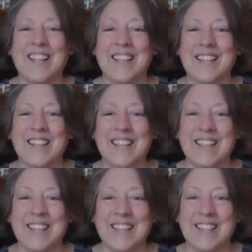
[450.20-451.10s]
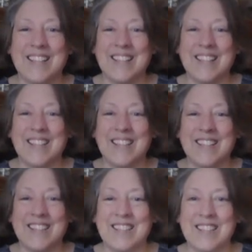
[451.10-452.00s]

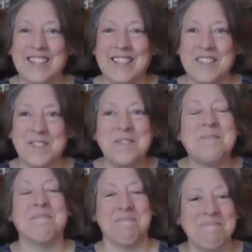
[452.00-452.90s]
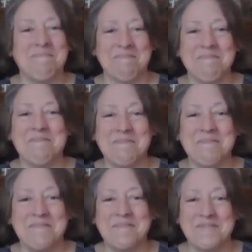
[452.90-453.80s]

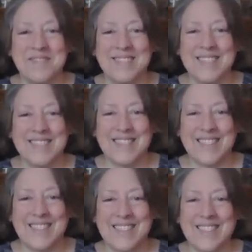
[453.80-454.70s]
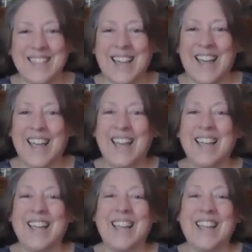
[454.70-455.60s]

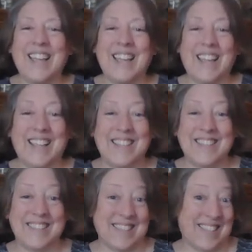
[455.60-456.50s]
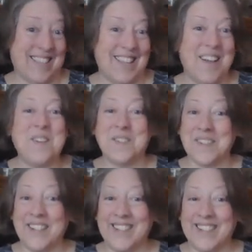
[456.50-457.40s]

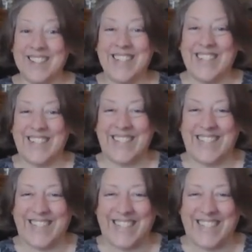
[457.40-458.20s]
No words are spoken by the person on screen.